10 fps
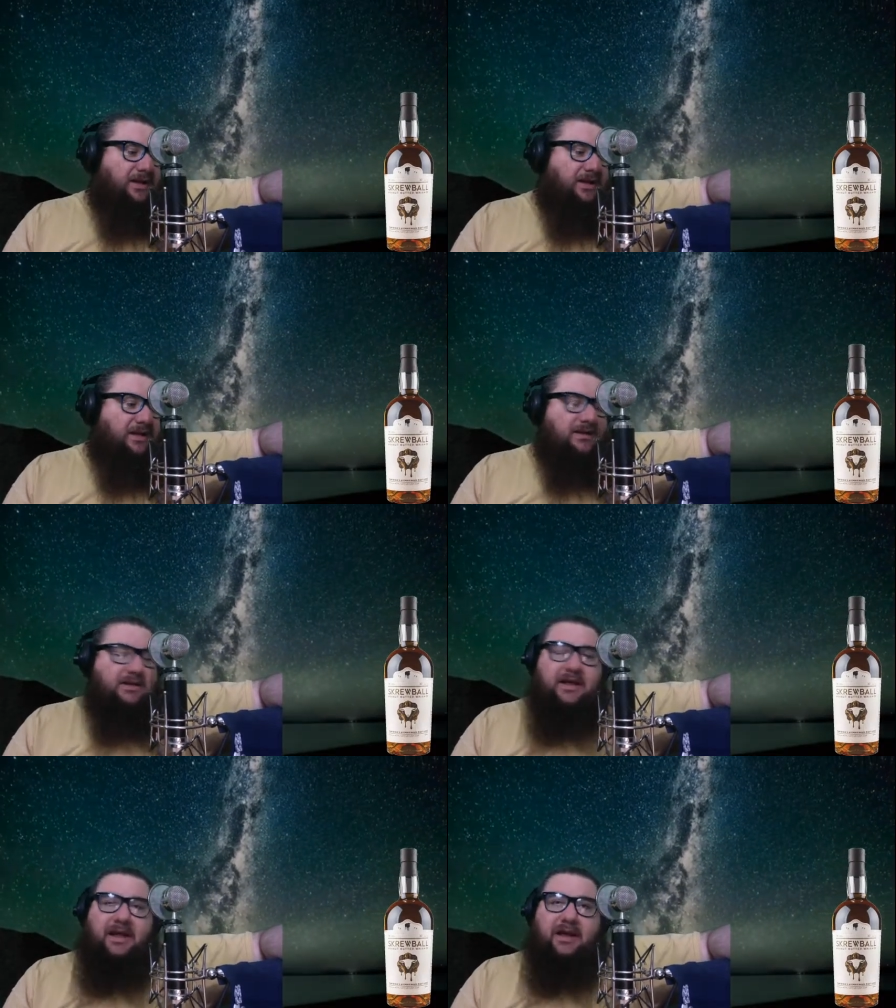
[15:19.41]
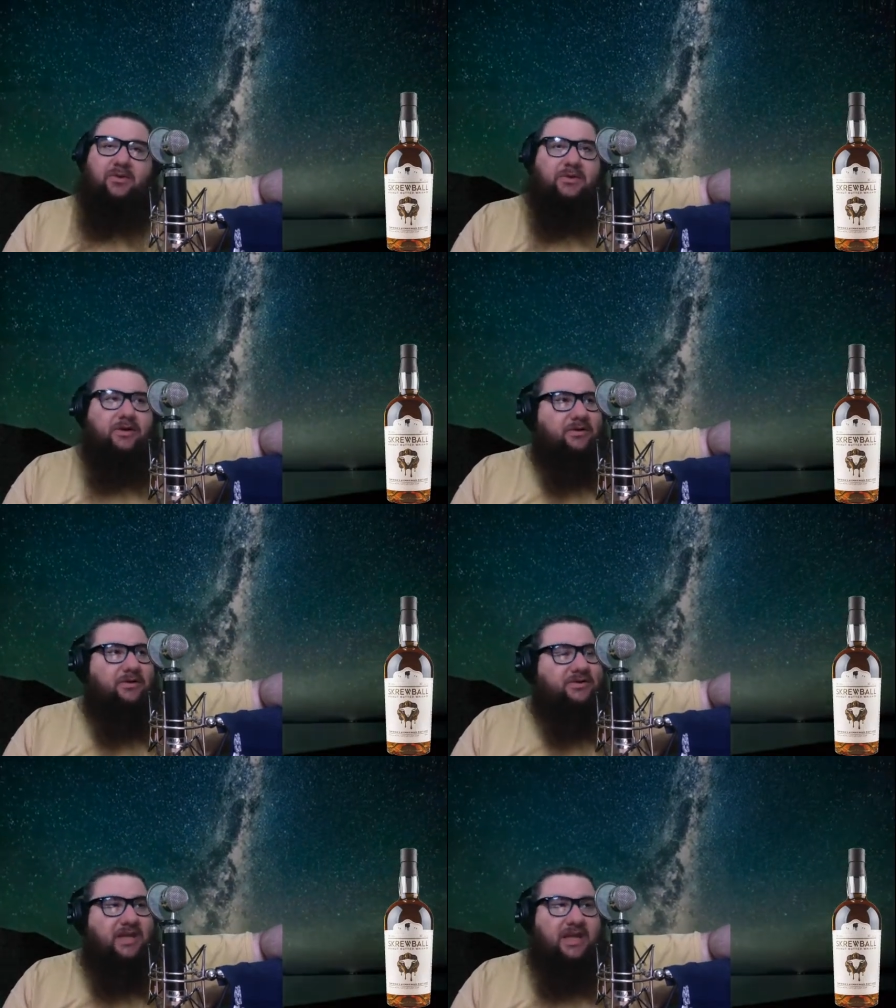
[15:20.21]
And I don't
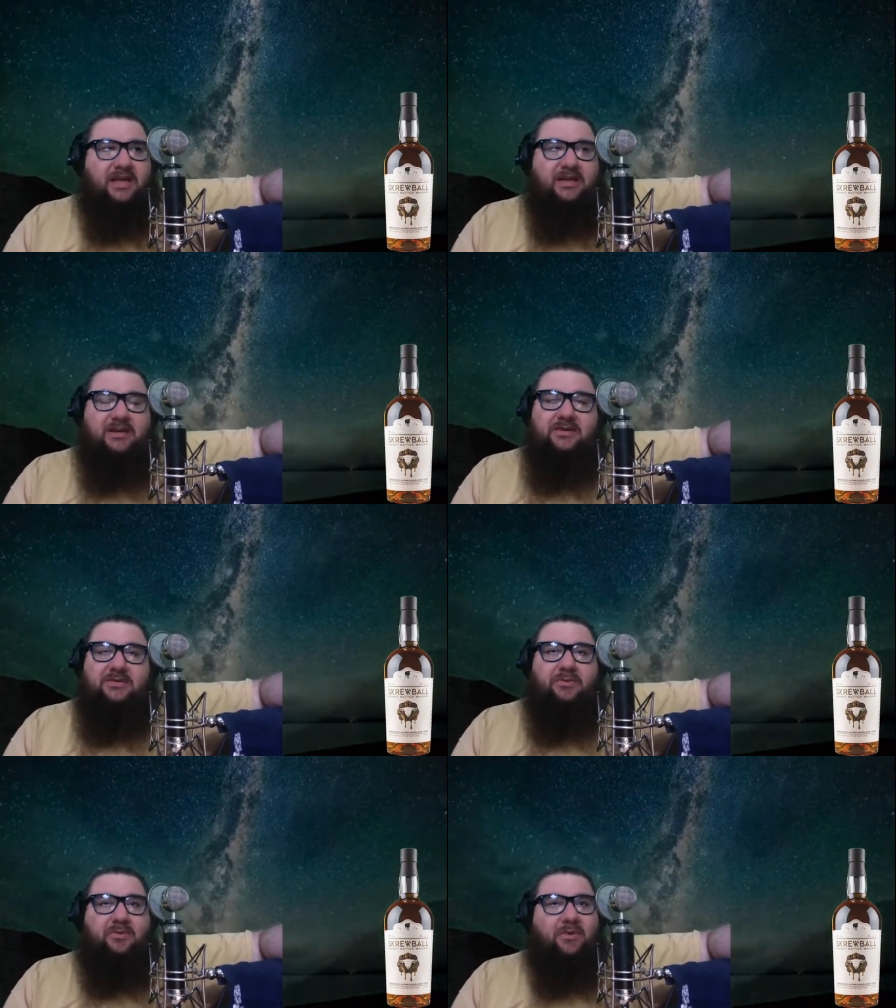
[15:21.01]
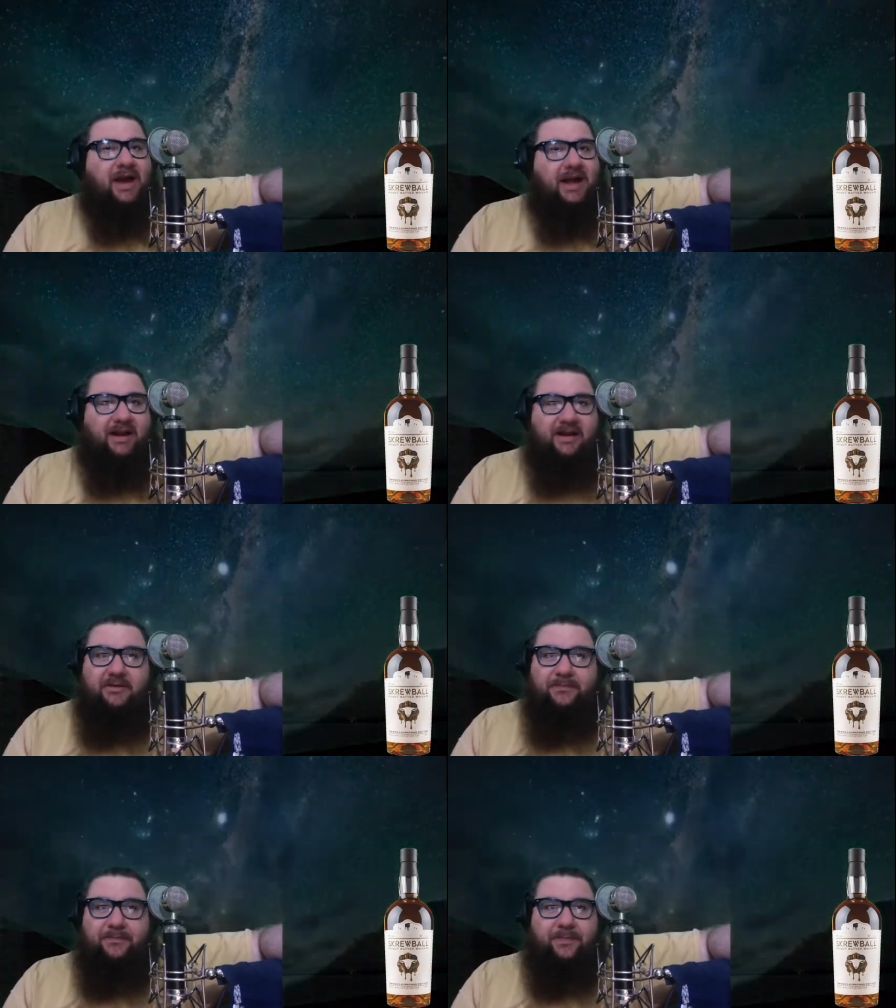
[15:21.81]
understand why.
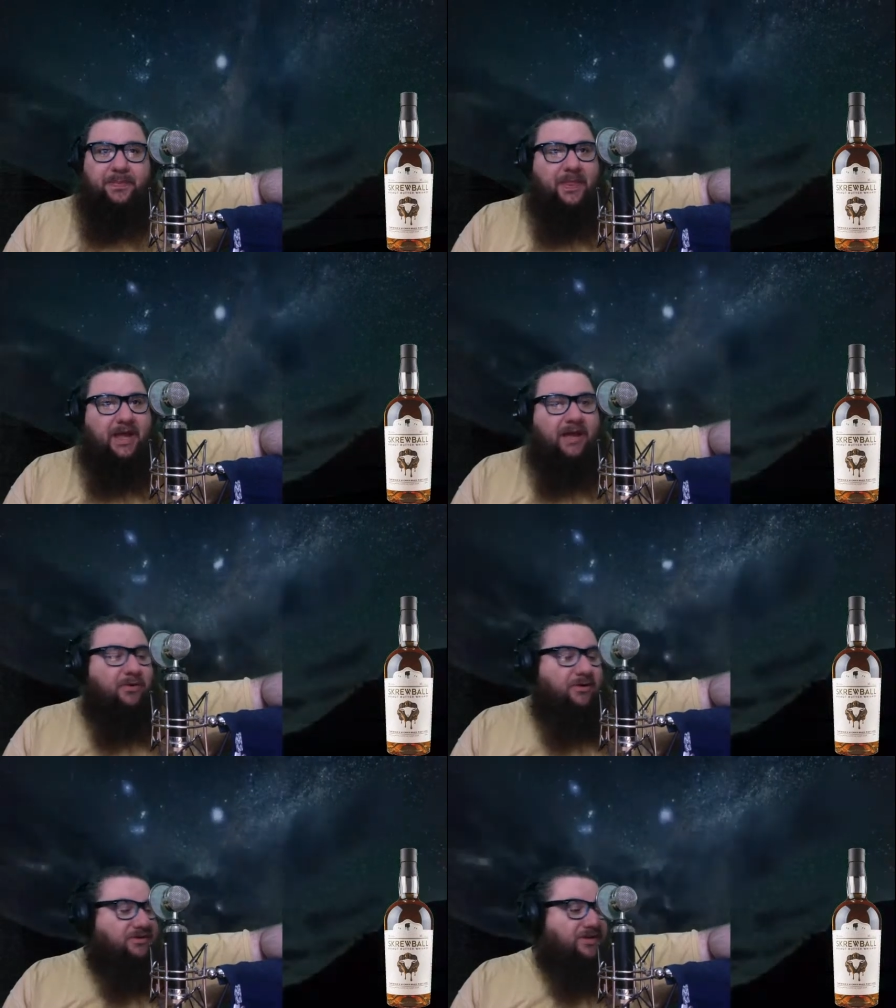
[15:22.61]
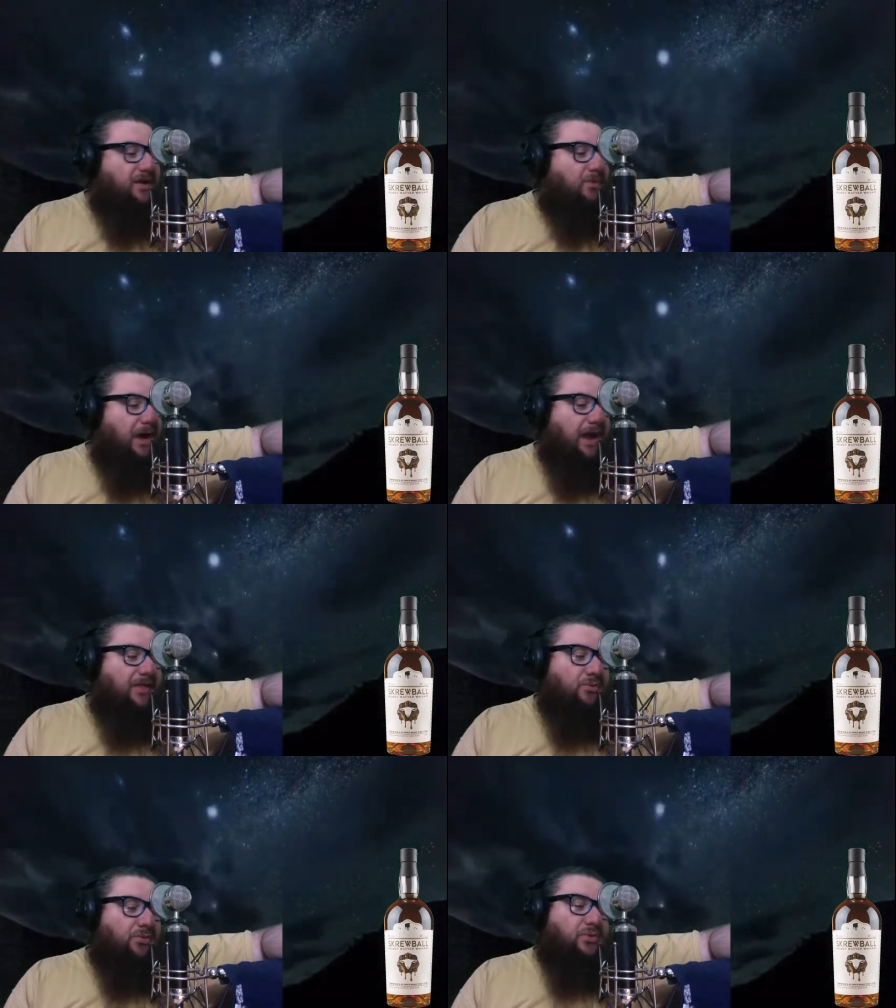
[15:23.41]
I don't understand why
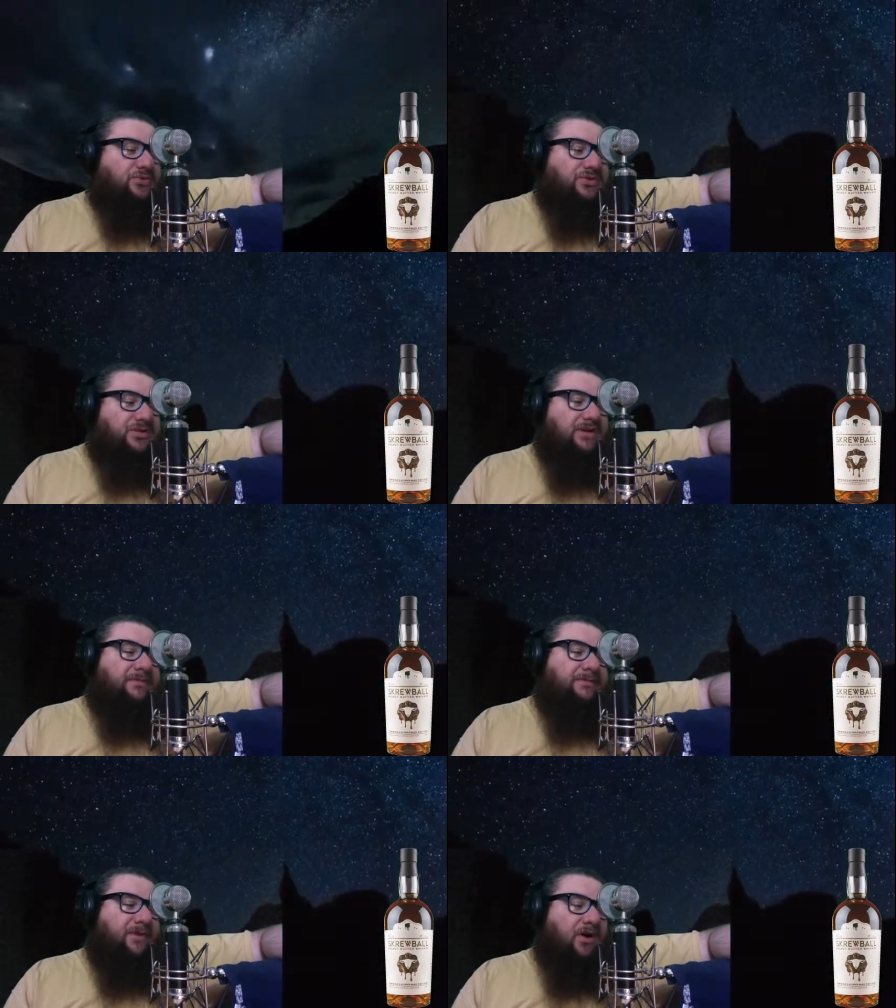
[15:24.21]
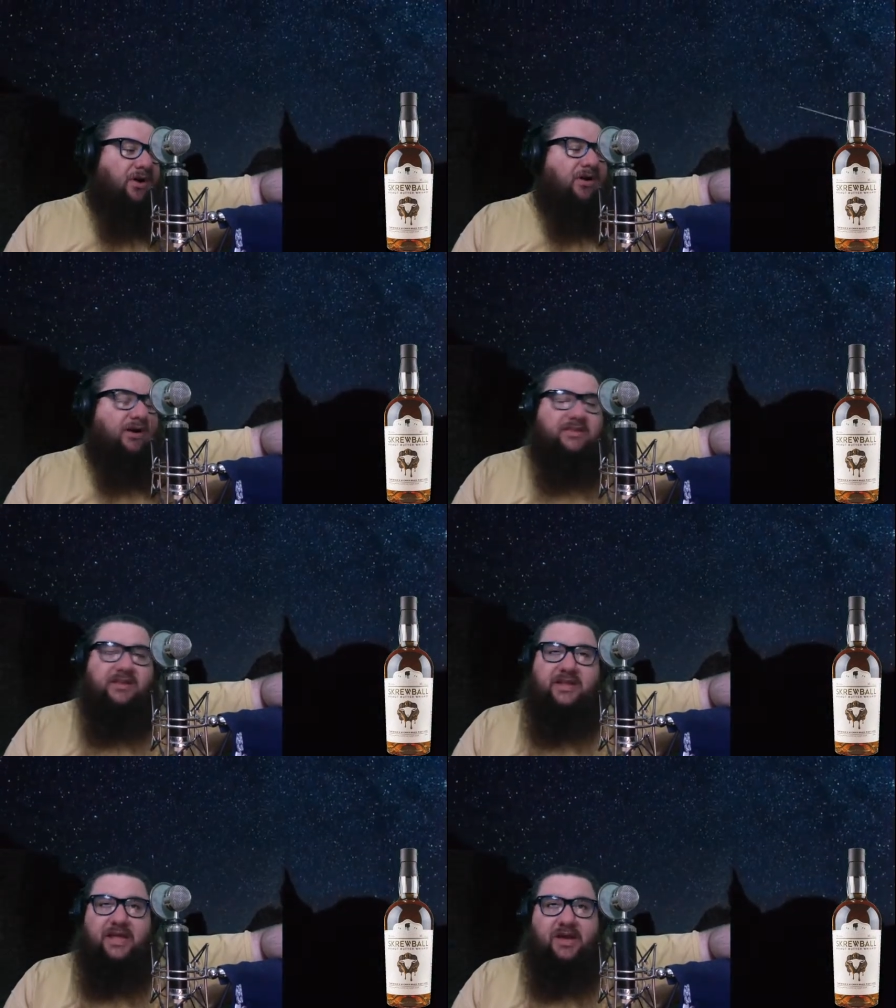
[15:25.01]
the rules are different for Ari
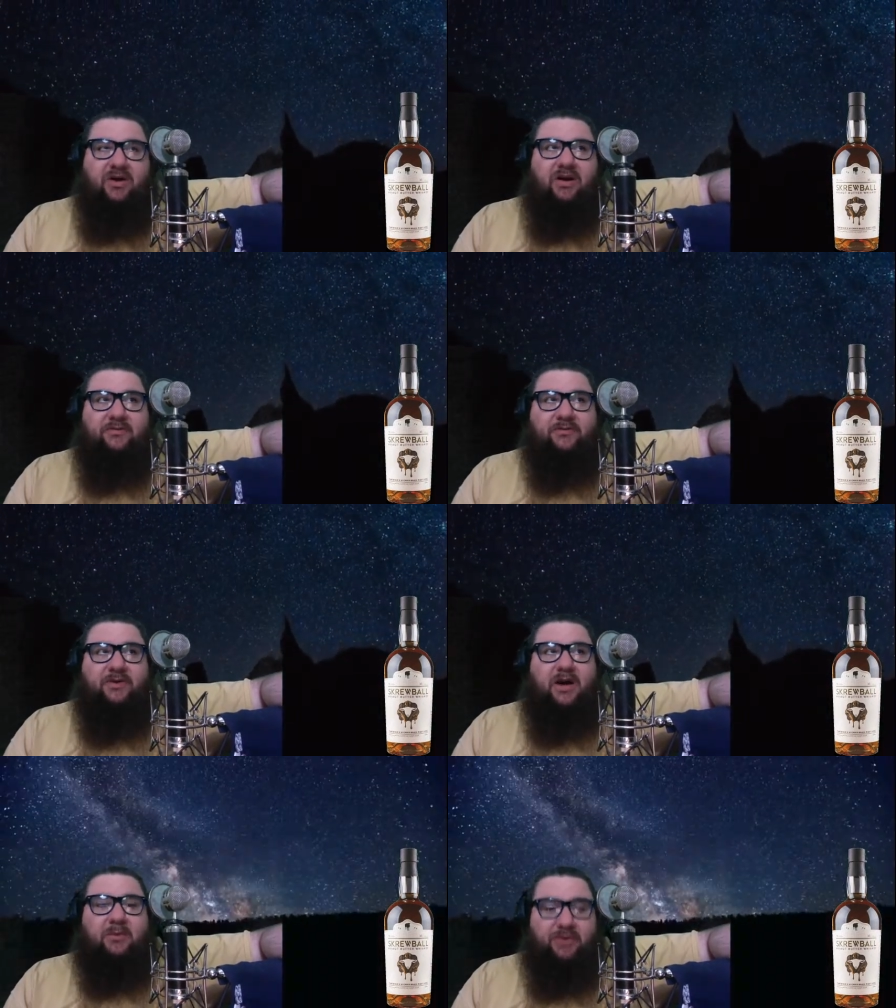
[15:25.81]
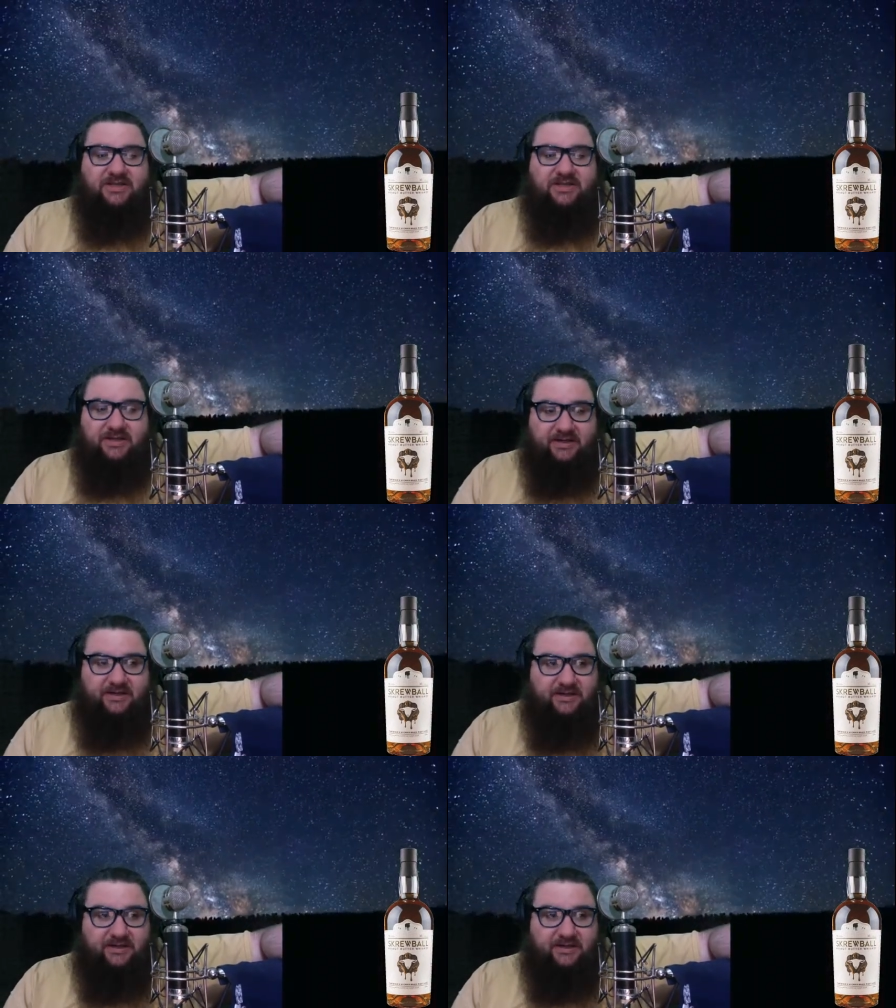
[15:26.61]
than they are for our president.